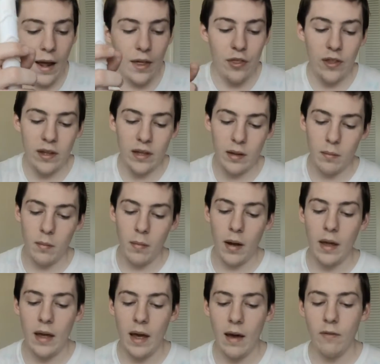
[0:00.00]
I think it
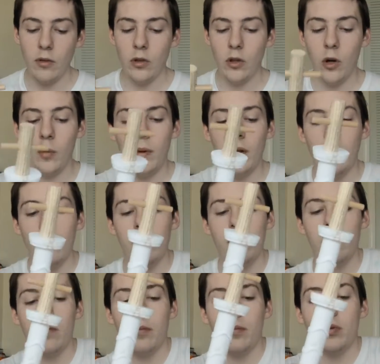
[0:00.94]
might have a little bit
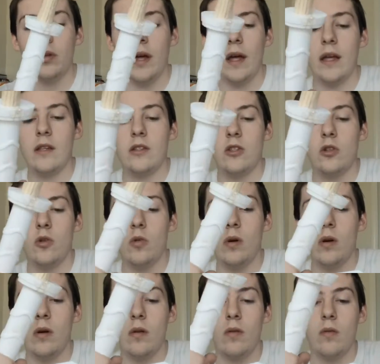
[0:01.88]
of play
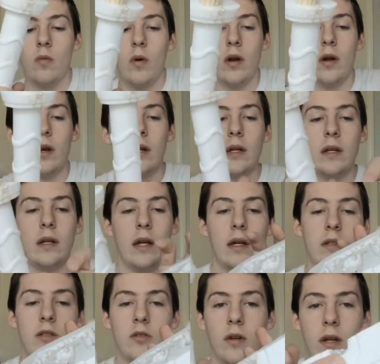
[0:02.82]
to it where it
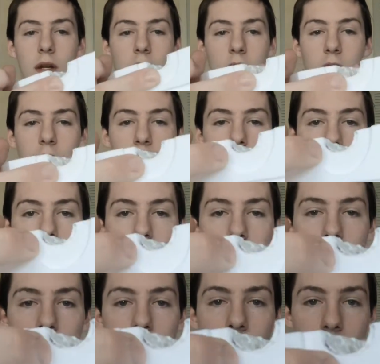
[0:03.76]
connects right here.
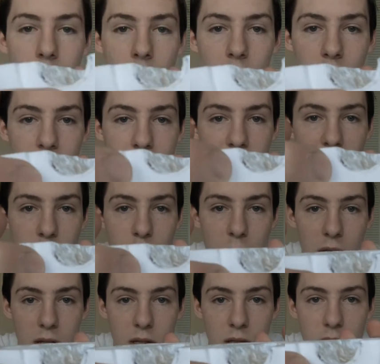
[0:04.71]
Because this
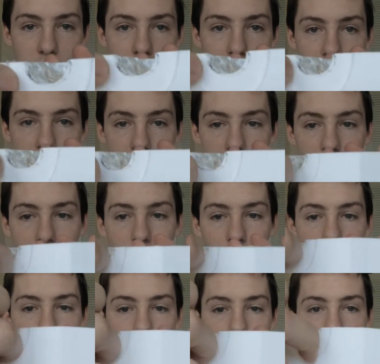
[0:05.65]
piece isn't
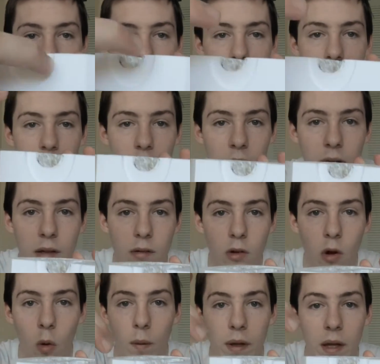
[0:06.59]

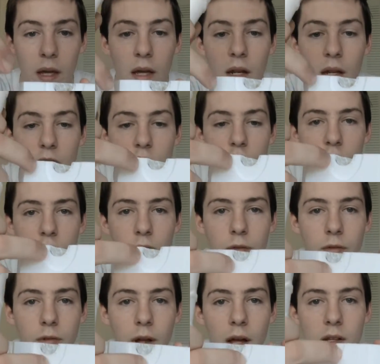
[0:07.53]
like going in, it's just
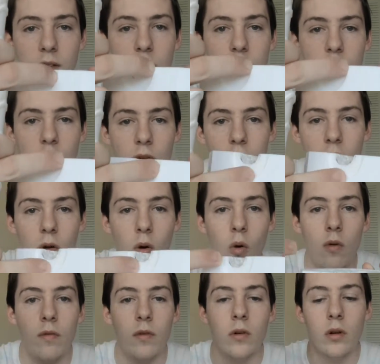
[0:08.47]
a flat
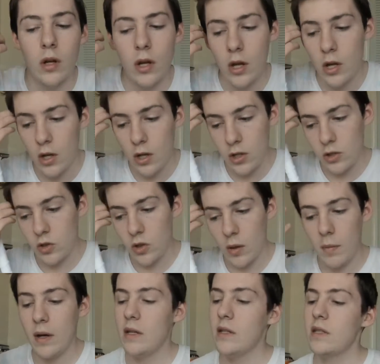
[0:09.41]
oval.
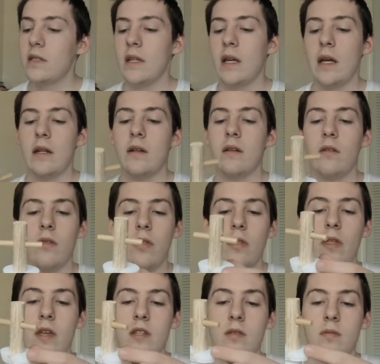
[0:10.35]
So I might sand
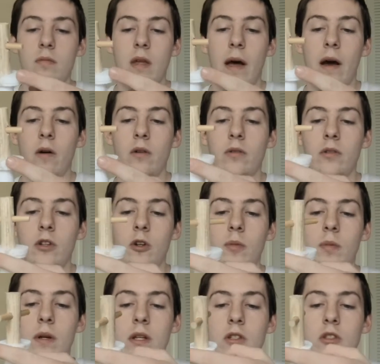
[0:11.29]
this down a
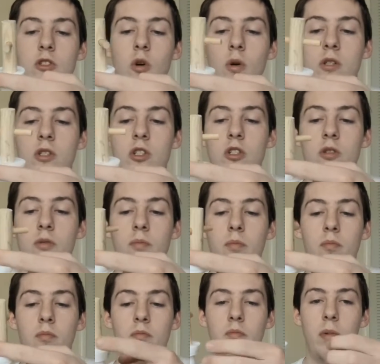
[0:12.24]
little bit so it's just
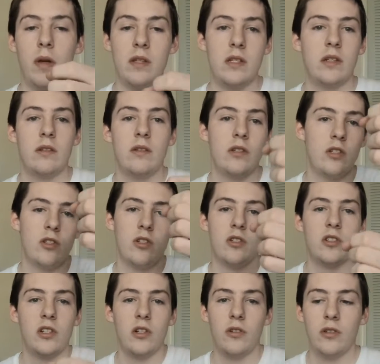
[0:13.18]
basically
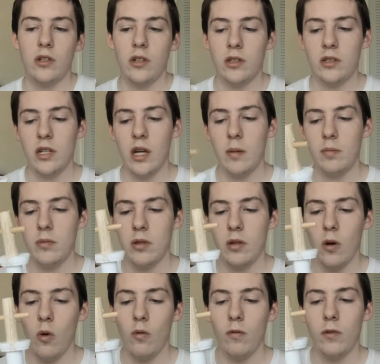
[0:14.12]
just a cylinder type
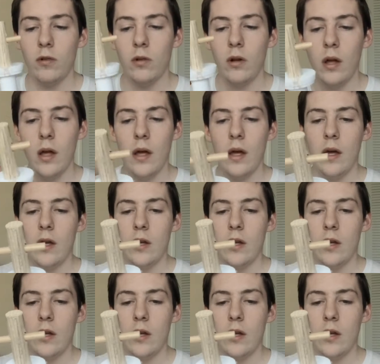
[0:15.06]
oval.